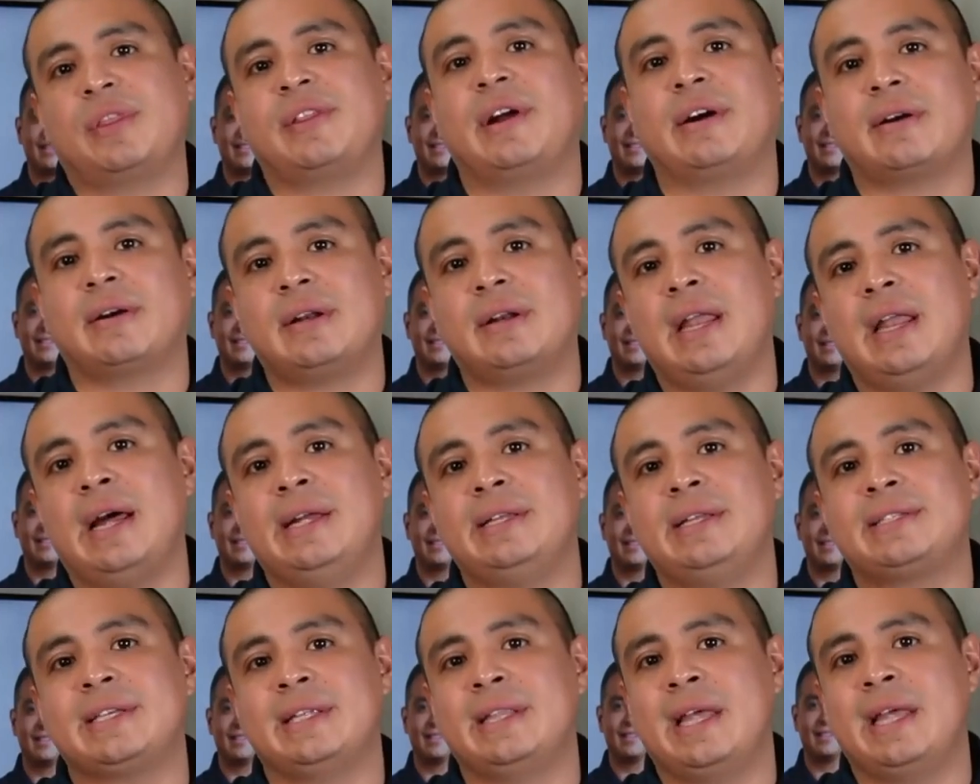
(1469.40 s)
with our
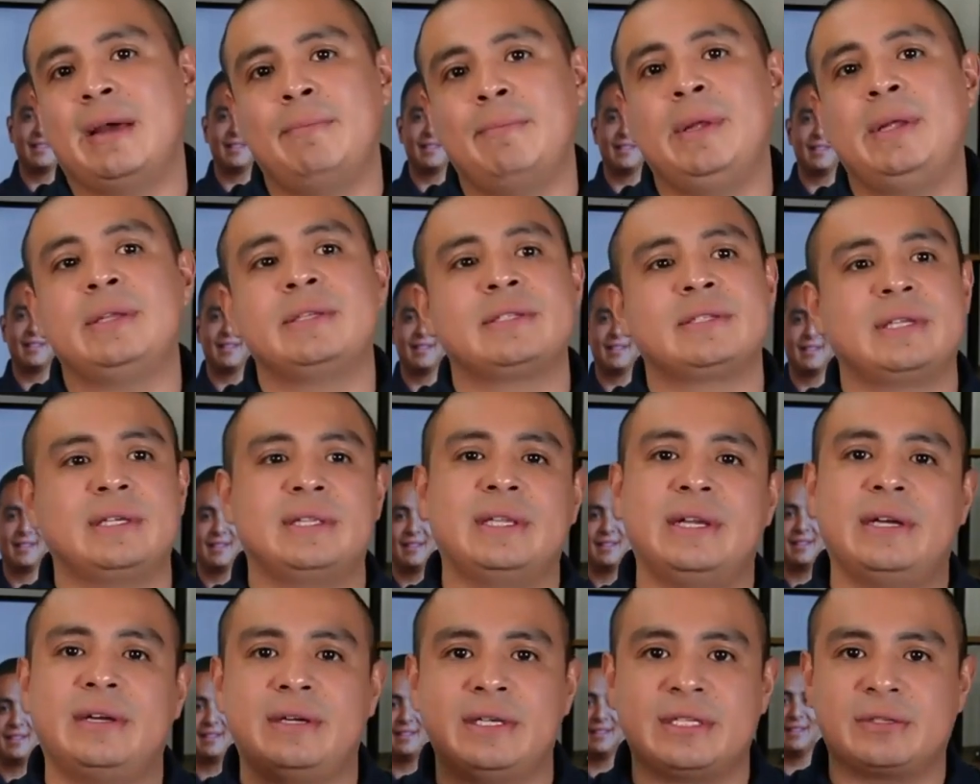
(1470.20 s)
clients. And that means
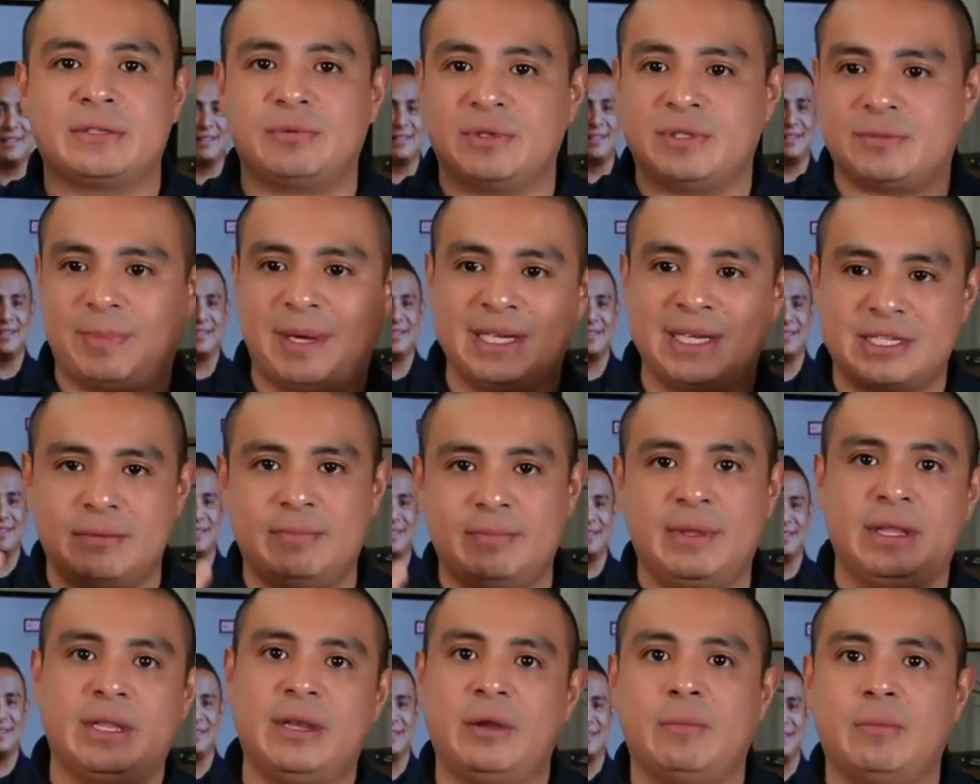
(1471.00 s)
that there is
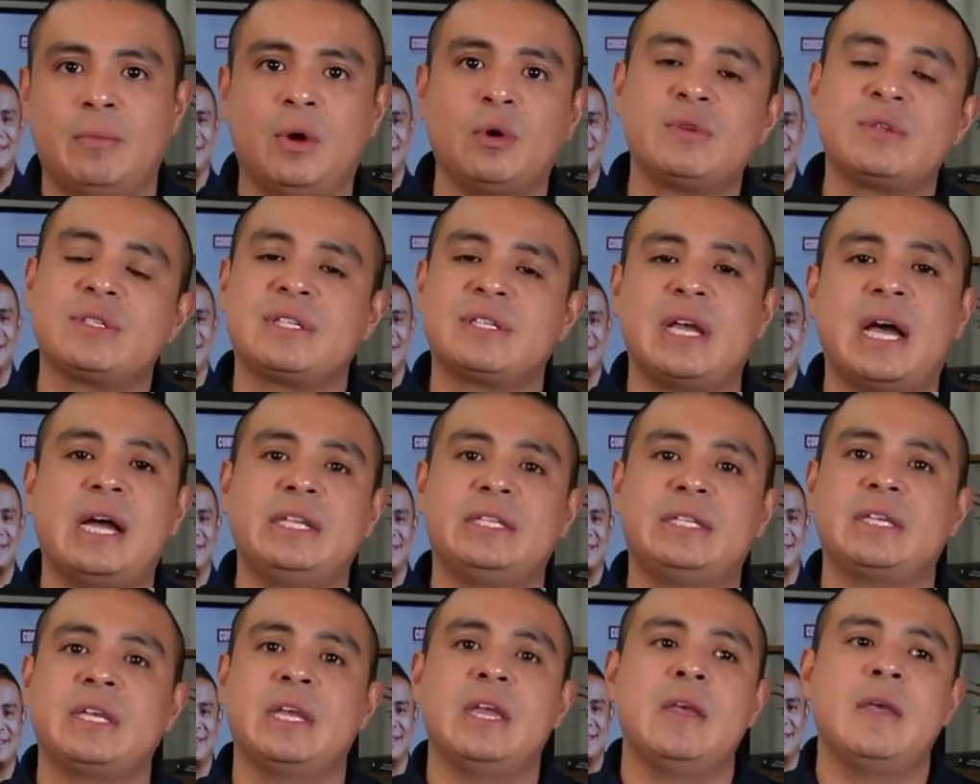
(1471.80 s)
responsibility on both
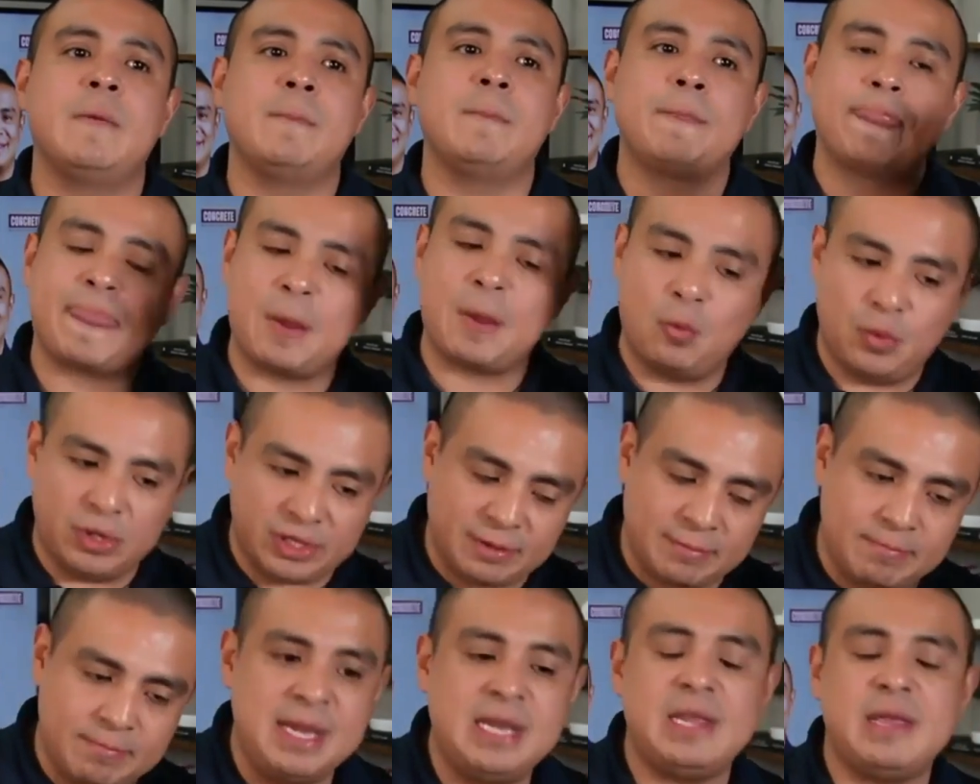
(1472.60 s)
sides. We're
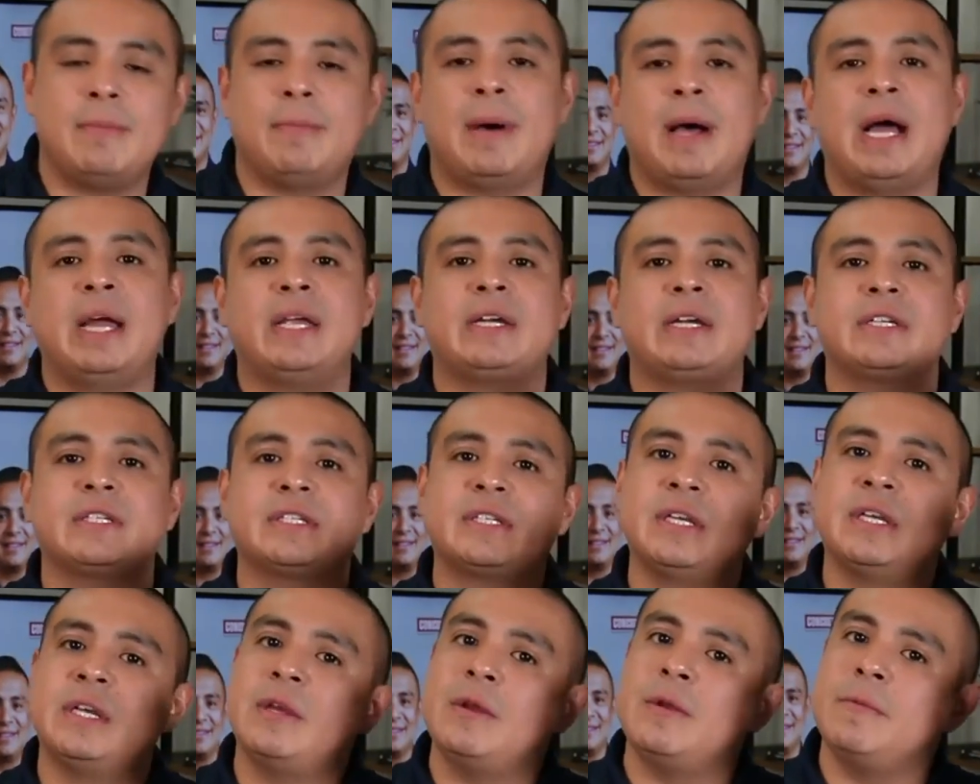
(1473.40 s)
the media
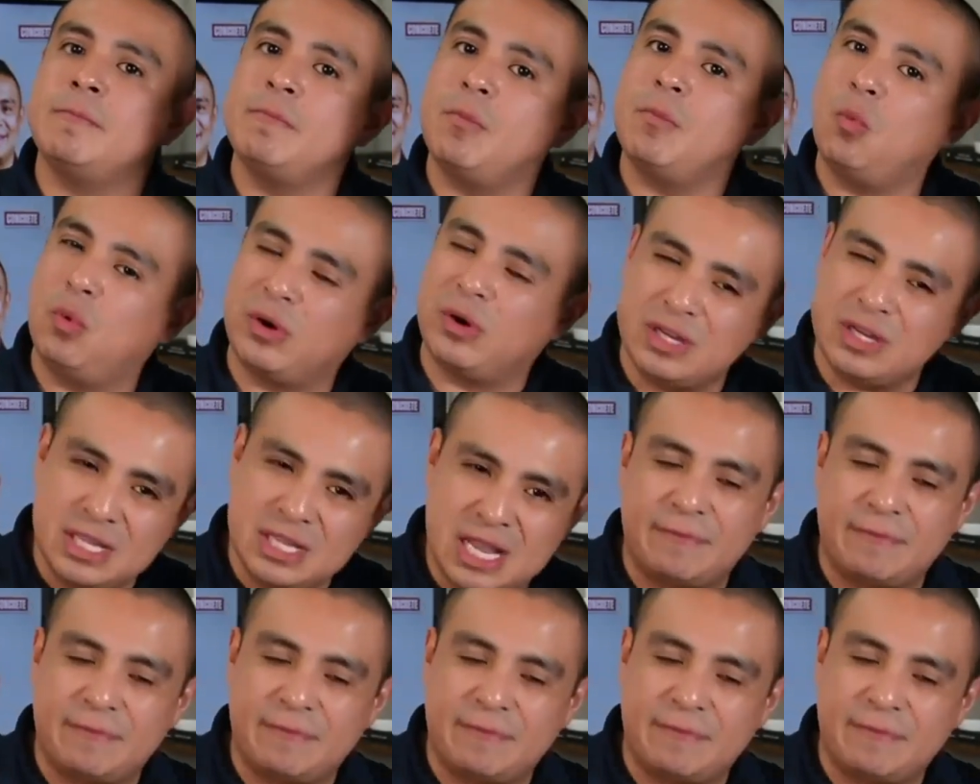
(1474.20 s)
buyers. We're